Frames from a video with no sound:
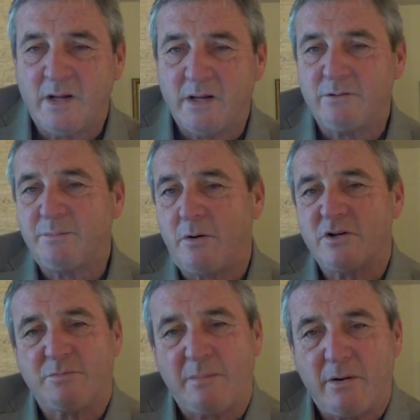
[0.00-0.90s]
He was
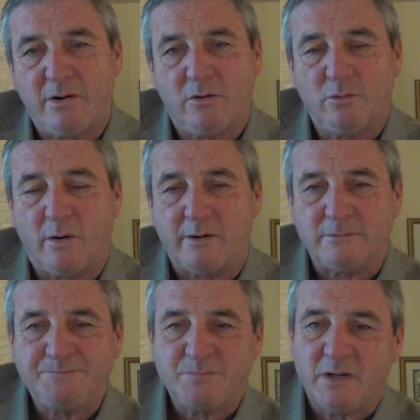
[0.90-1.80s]
opposed by Barry
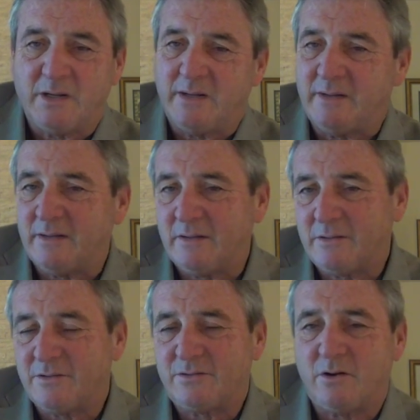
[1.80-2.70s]
Goldwater,
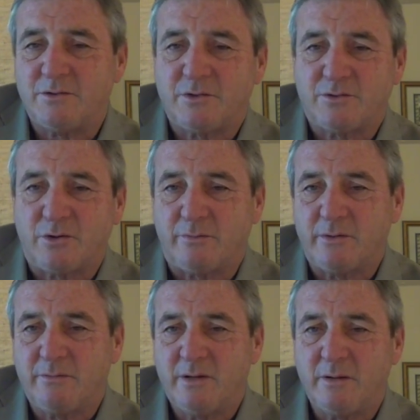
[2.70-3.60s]
a staunch
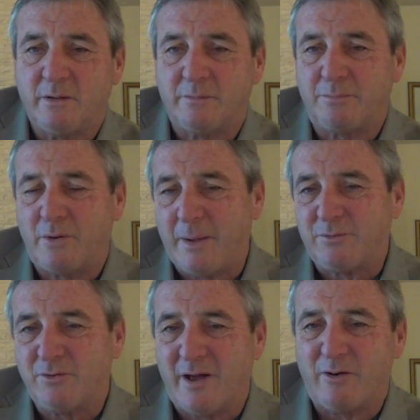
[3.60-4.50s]
conservative,
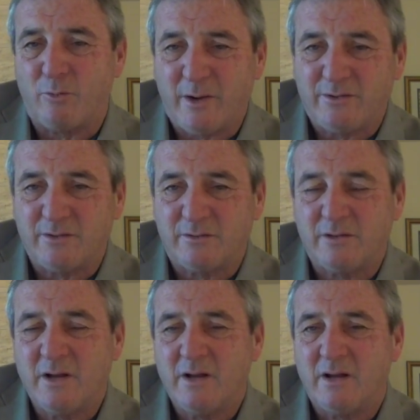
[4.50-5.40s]
perhaps not a
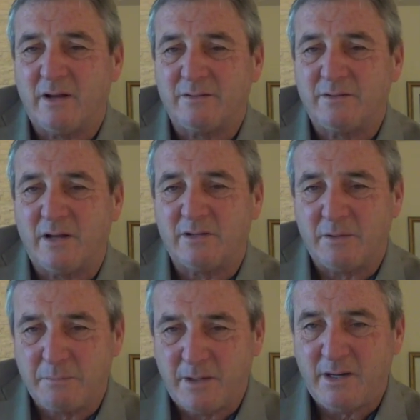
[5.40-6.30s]
racist,
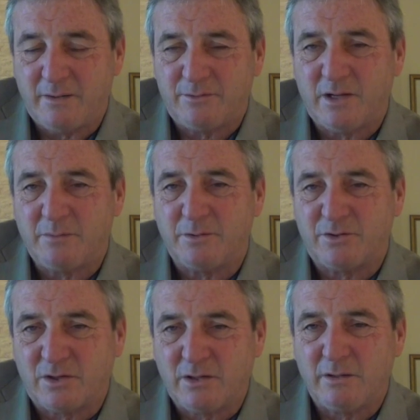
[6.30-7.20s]
as many have said,
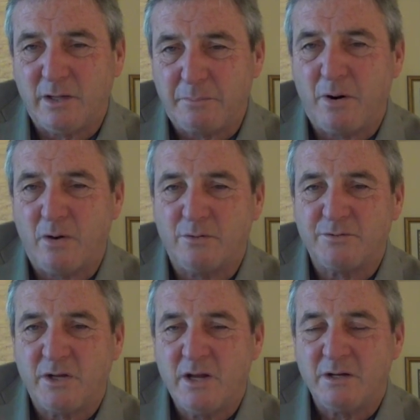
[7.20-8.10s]
but clearly
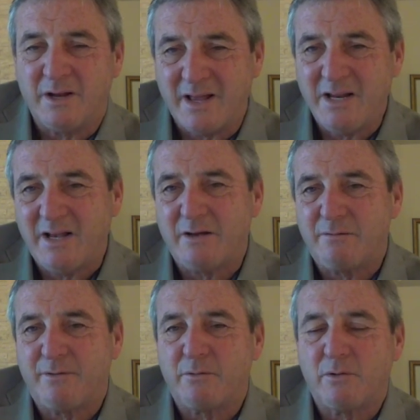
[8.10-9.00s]
opposed to any kind of
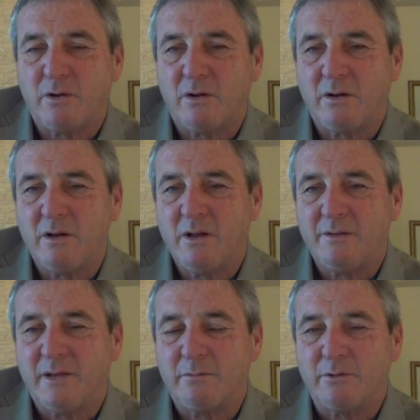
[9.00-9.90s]
federal law
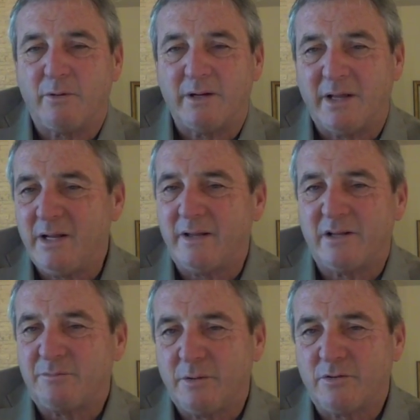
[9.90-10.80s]
that would grant any kind
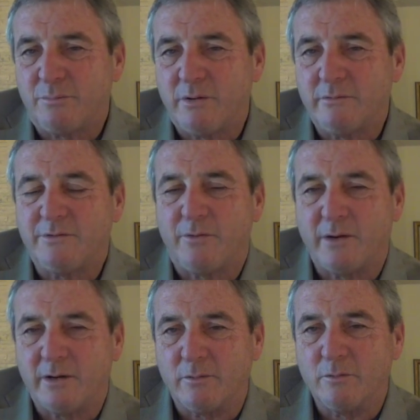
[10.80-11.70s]
of special privilege for
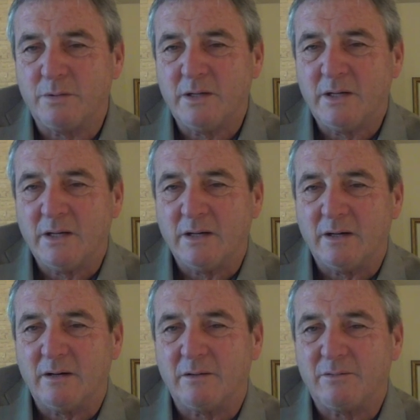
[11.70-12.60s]
any group.
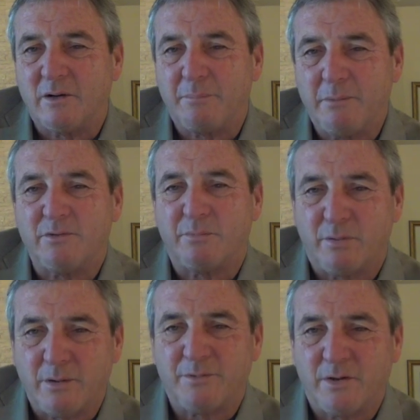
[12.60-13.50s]
Thought people should
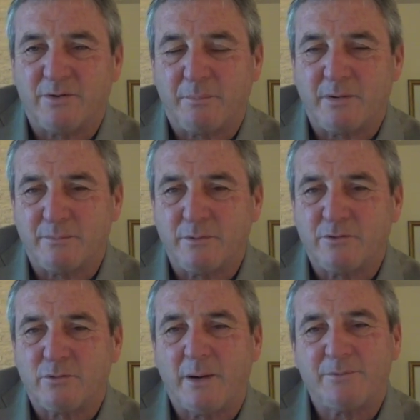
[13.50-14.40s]
pull themselves up by their
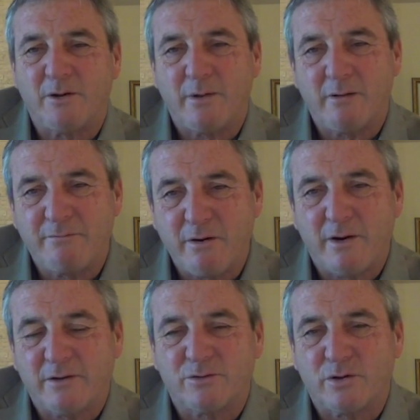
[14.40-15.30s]
bootstraps, and ran a
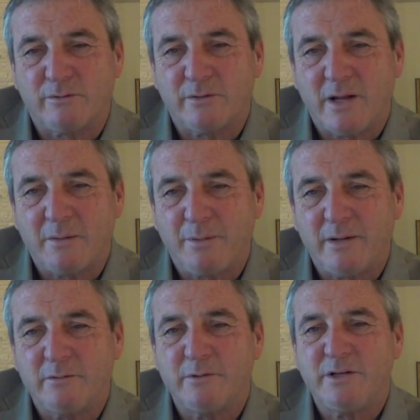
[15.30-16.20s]
very conservative
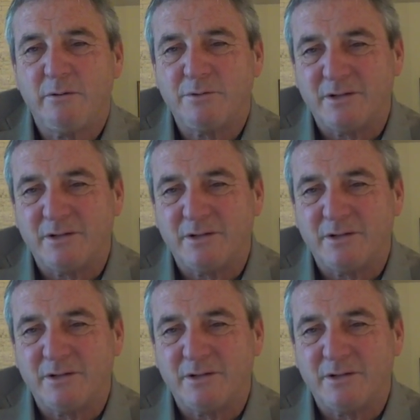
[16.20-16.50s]
campaign in which he was